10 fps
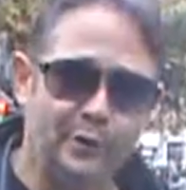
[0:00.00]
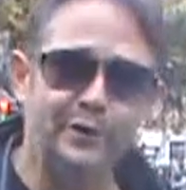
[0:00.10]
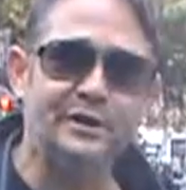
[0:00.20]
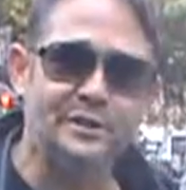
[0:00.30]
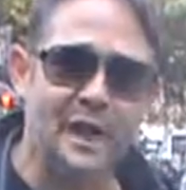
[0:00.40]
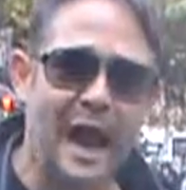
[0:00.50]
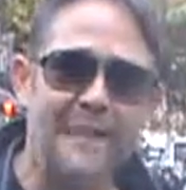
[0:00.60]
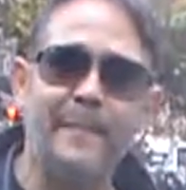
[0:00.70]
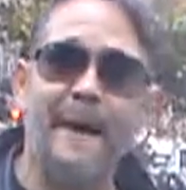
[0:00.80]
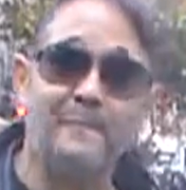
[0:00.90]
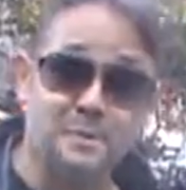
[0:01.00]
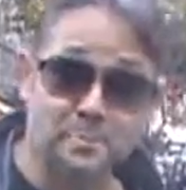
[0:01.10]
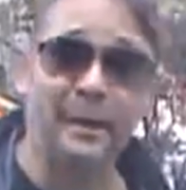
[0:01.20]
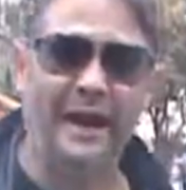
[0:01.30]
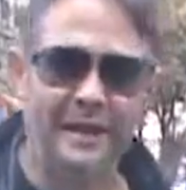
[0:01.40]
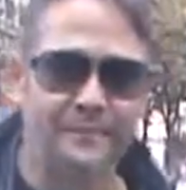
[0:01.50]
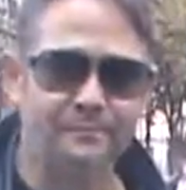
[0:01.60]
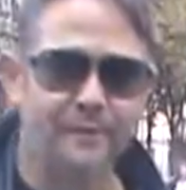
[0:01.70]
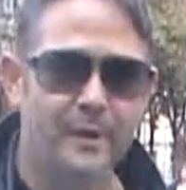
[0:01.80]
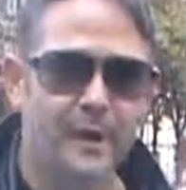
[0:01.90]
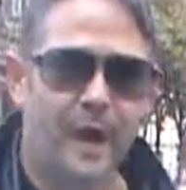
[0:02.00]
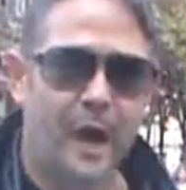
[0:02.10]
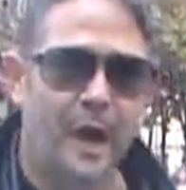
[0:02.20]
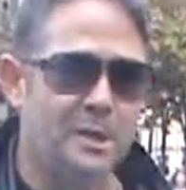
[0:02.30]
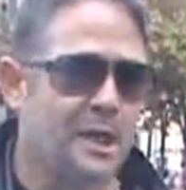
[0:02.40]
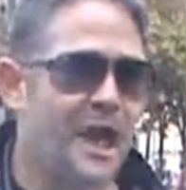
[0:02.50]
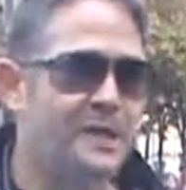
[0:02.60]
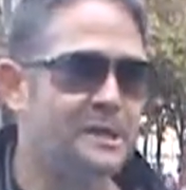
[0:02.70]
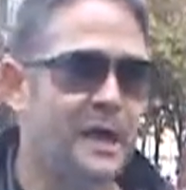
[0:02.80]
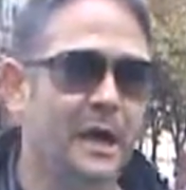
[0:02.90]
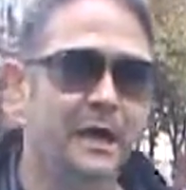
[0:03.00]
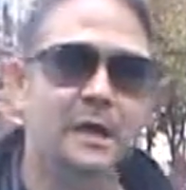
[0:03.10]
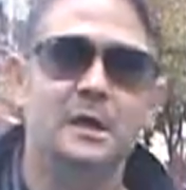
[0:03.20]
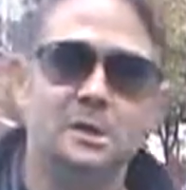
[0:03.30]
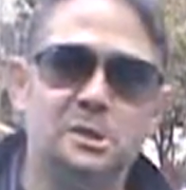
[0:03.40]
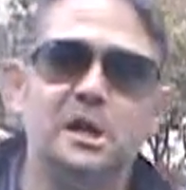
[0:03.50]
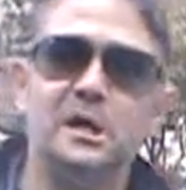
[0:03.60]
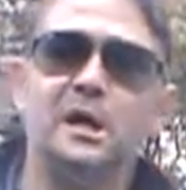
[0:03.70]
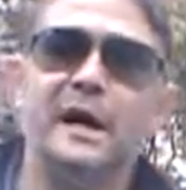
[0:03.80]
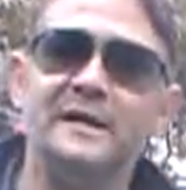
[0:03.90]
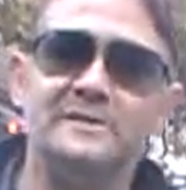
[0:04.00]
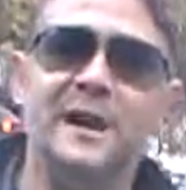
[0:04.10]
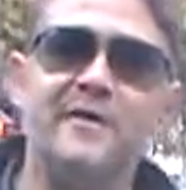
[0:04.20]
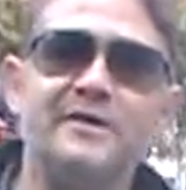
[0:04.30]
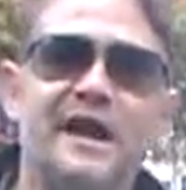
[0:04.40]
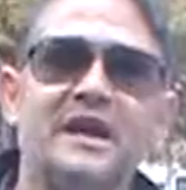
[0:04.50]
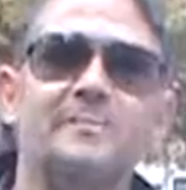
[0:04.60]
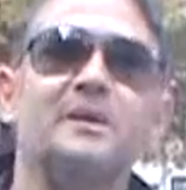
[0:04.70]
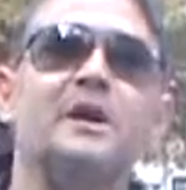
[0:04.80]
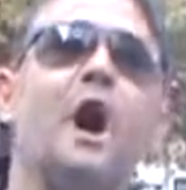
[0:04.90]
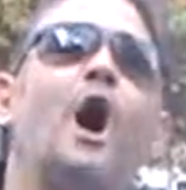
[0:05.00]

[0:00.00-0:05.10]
during the time of Spain. Yet she interrogated me